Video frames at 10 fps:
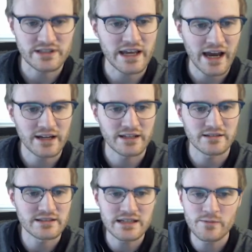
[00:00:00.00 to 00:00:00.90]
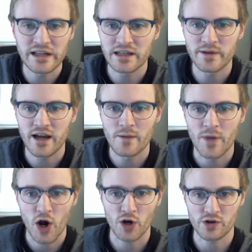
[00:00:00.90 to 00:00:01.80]
they kind of seemingly become
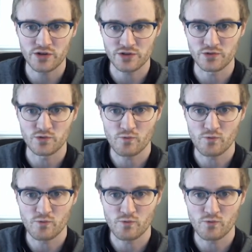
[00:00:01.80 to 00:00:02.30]
harder to